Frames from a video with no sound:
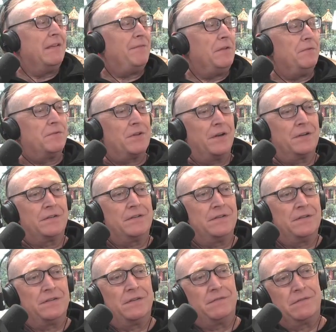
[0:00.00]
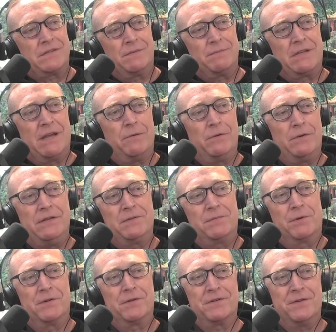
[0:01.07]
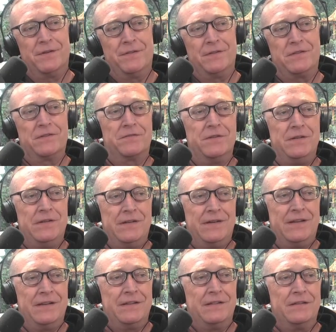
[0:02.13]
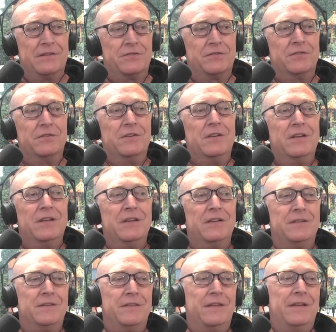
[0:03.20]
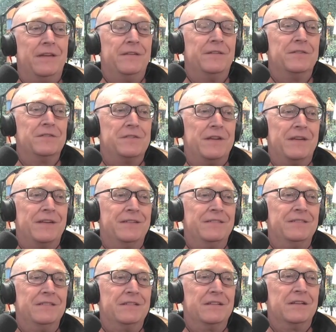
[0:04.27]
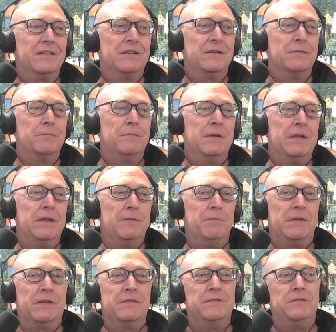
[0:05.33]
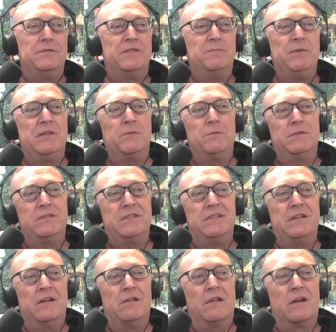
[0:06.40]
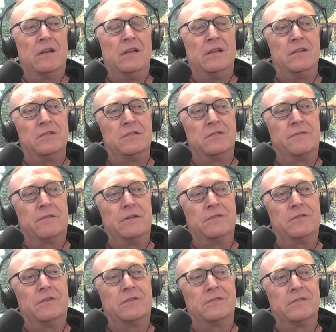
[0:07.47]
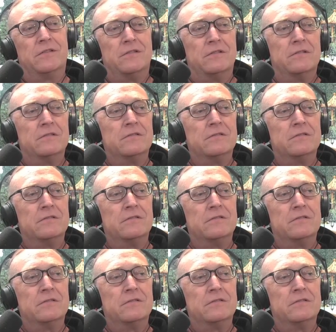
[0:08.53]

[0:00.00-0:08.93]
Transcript: you talk to some Taiwanese person on the street in English, do they understand? Because you speak with the outrageous French accent.